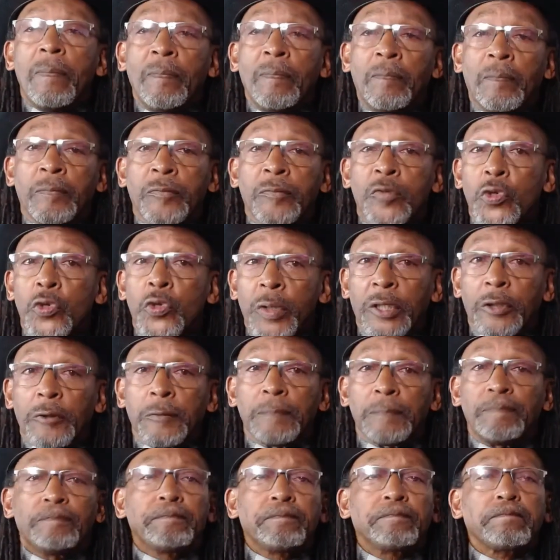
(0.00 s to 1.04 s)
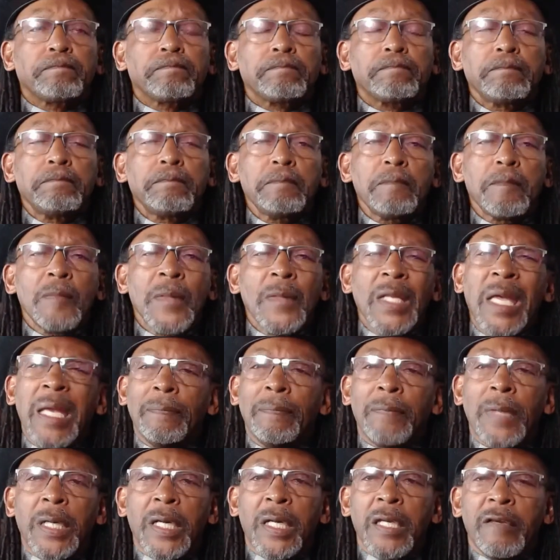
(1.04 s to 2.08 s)
trailer, and
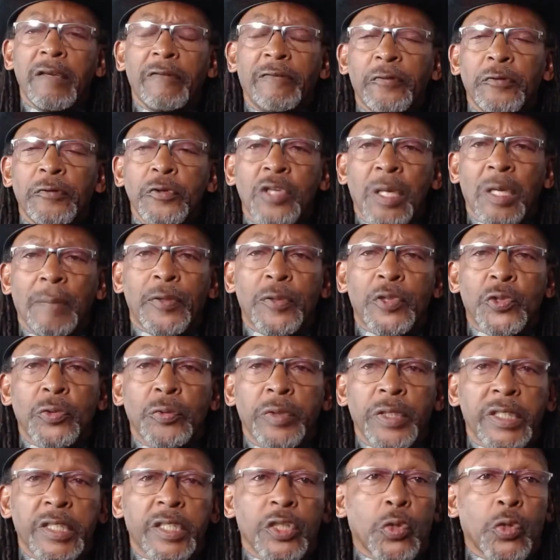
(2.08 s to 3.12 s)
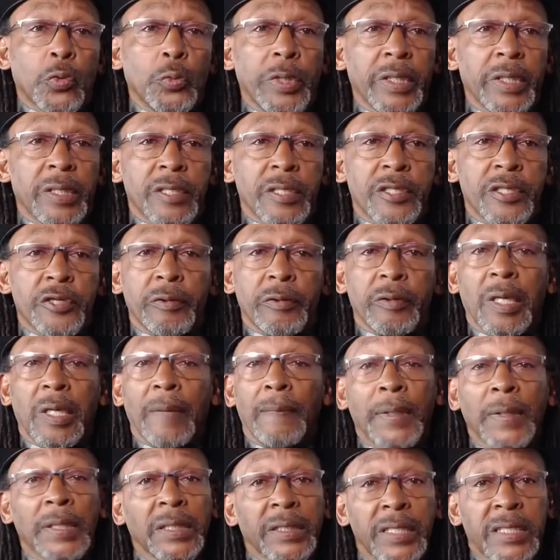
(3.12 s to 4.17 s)
my first opportunity to witness her
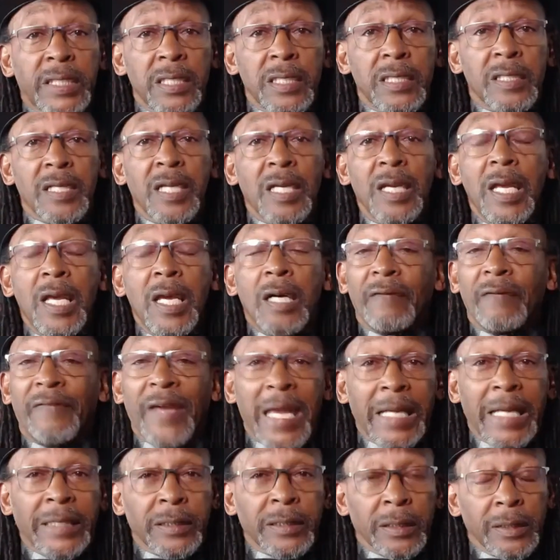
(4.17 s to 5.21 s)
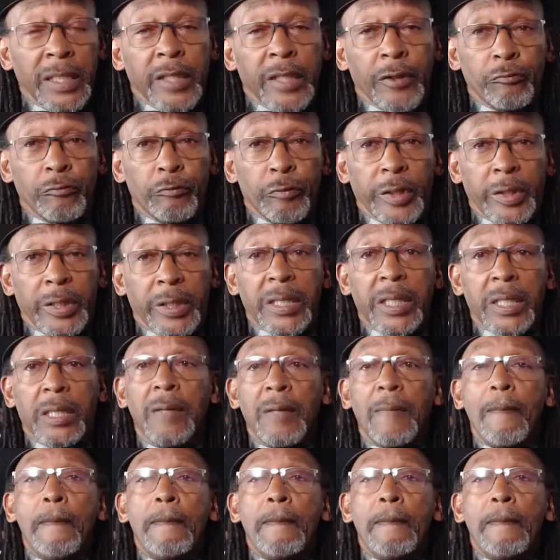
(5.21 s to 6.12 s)
abilities of handling the rig.